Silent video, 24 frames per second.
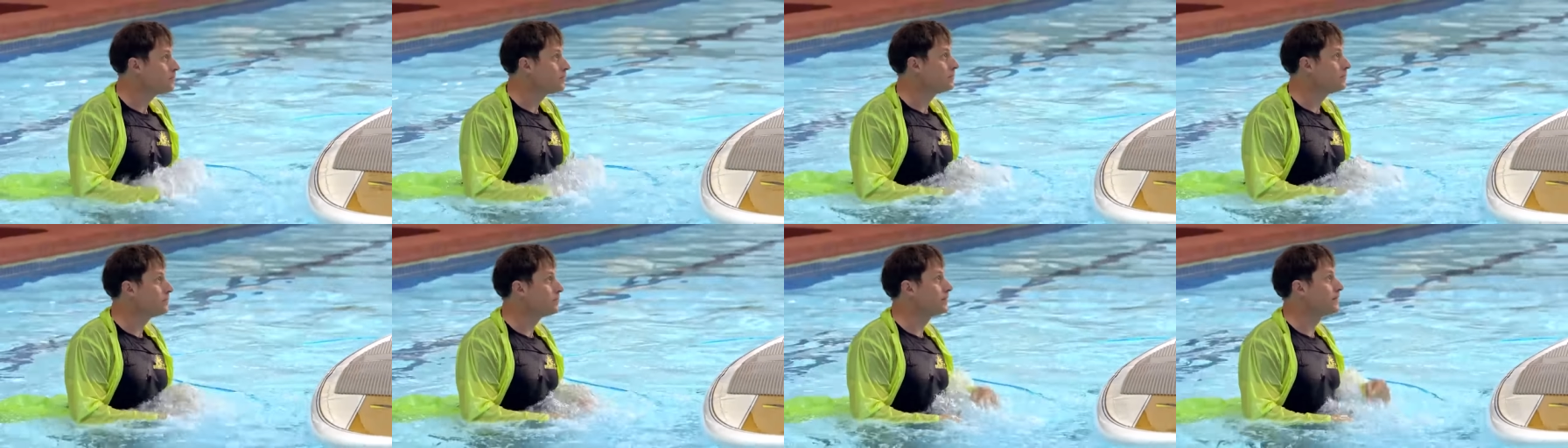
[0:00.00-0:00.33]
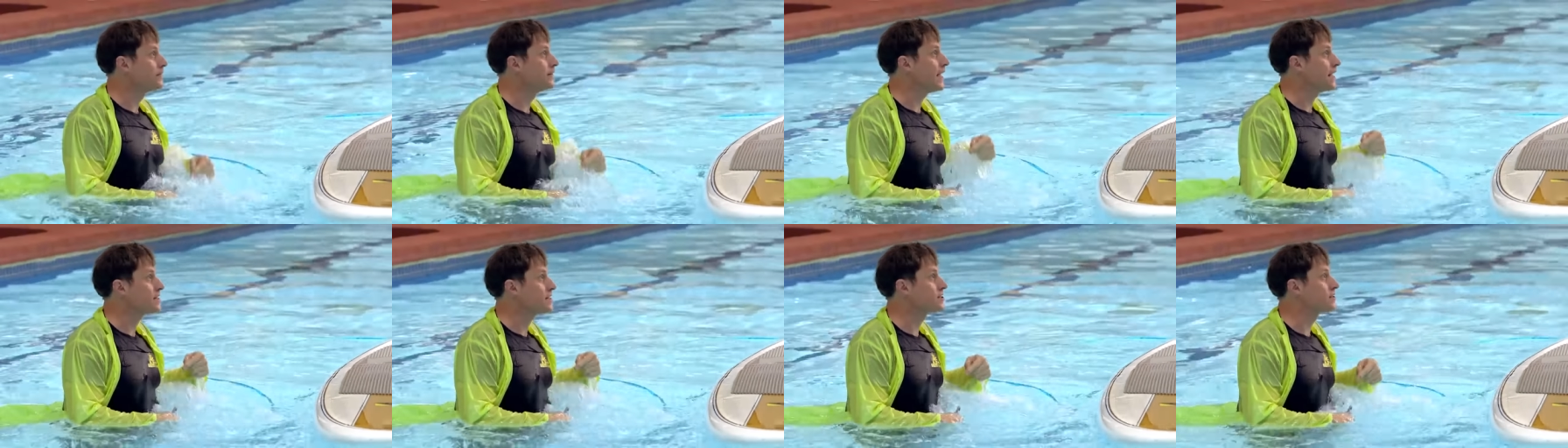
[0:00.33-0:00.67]
Whoa!
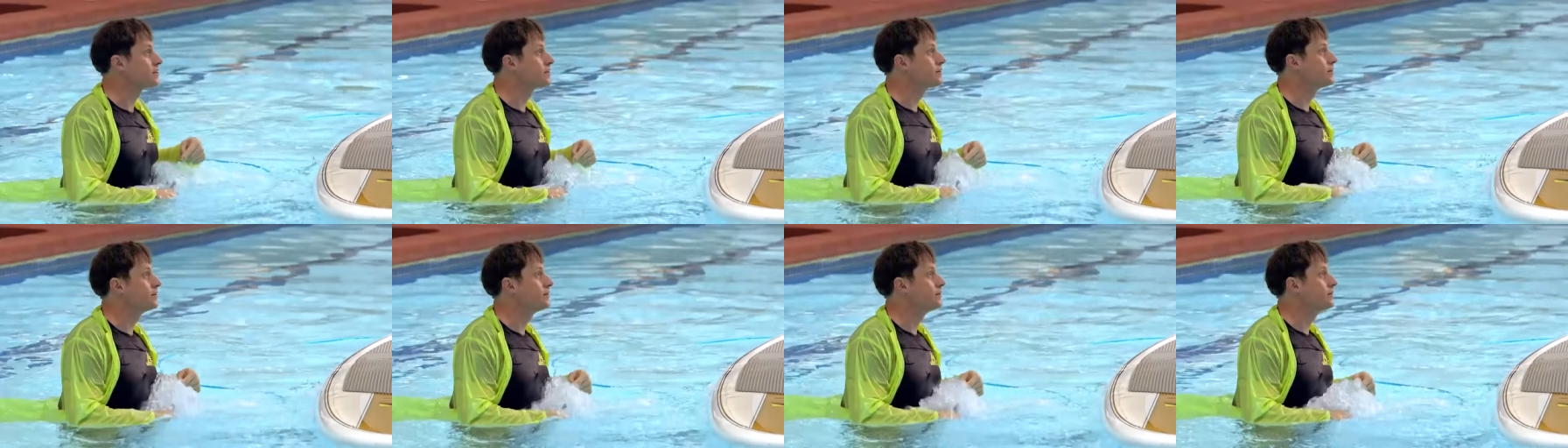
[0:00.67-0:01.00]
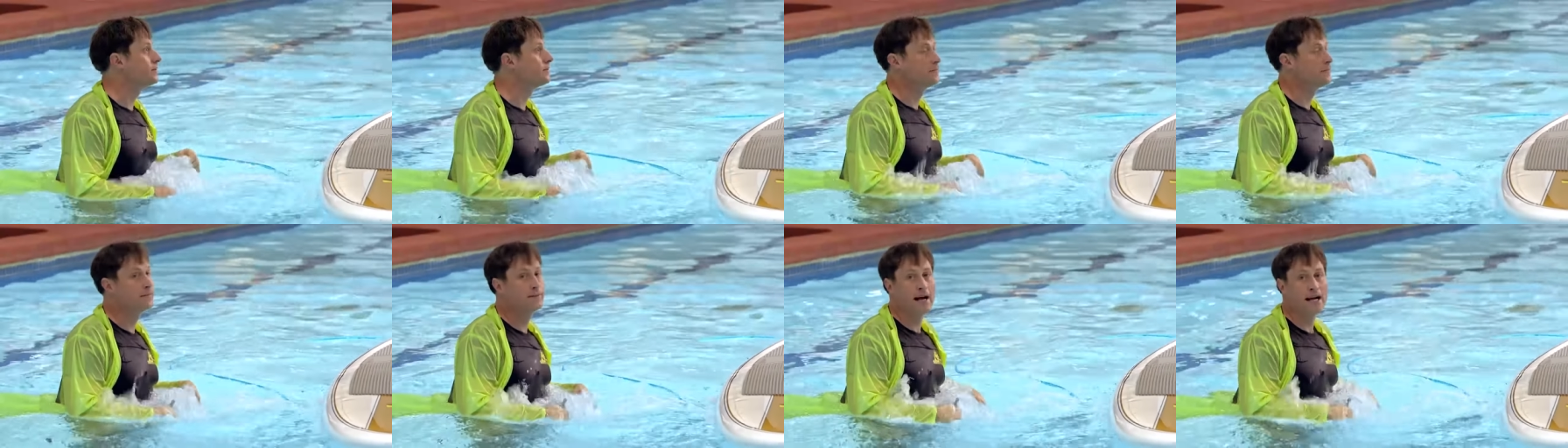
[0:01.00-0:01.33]

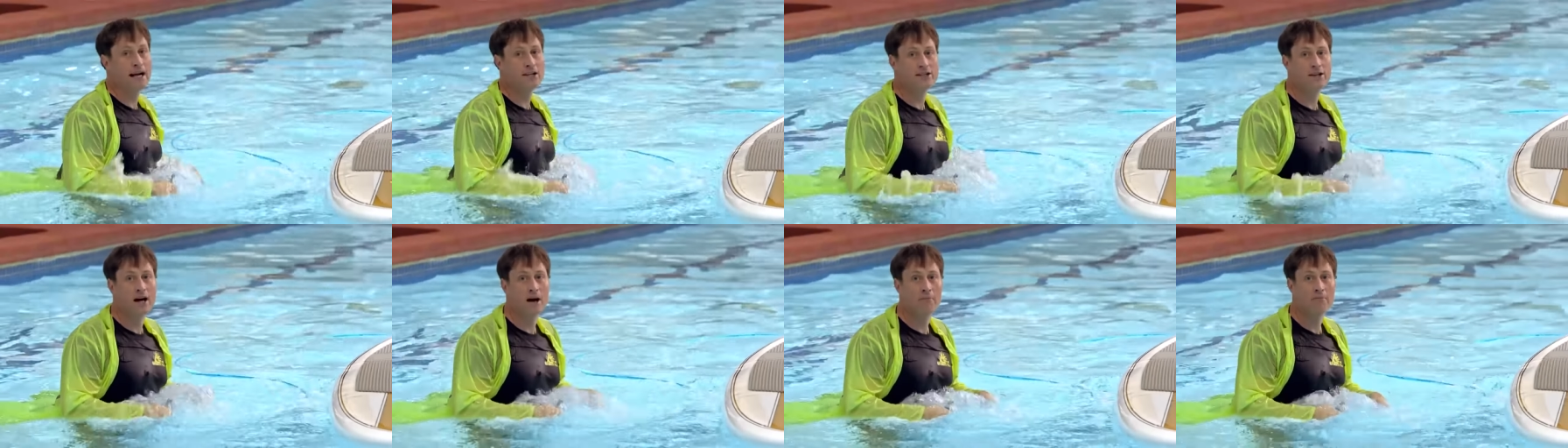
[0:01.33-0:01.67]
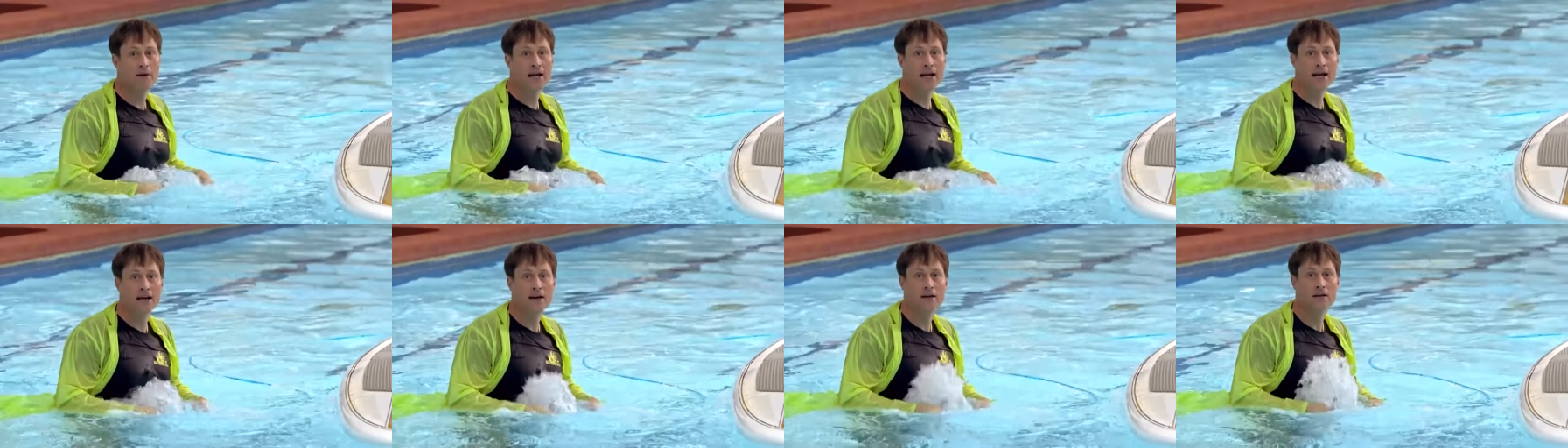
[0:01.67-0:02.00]
That's not
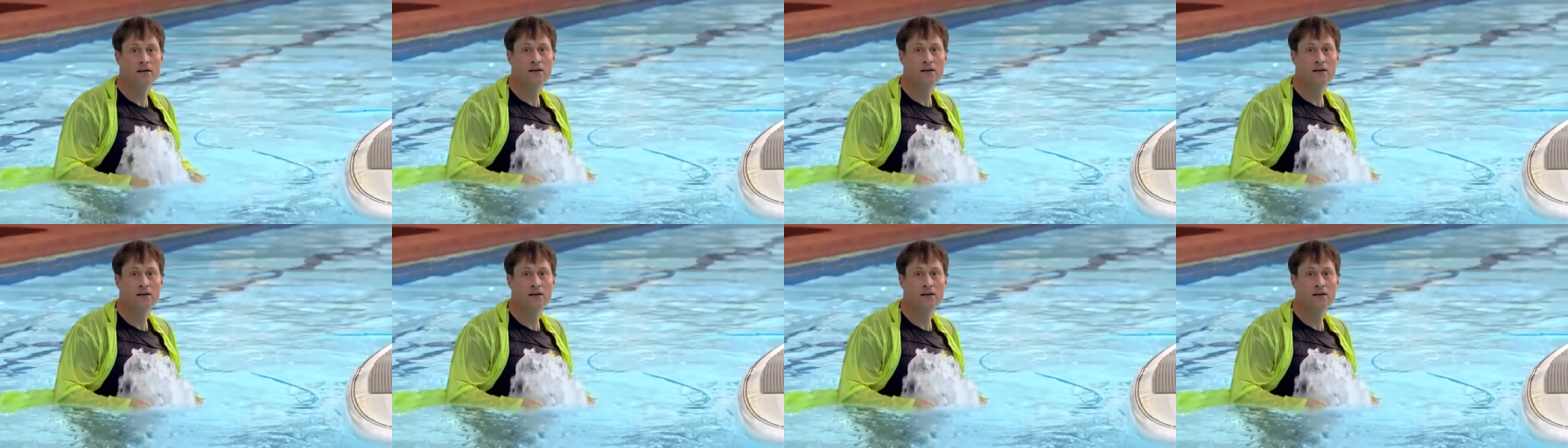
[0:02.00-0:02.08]
me.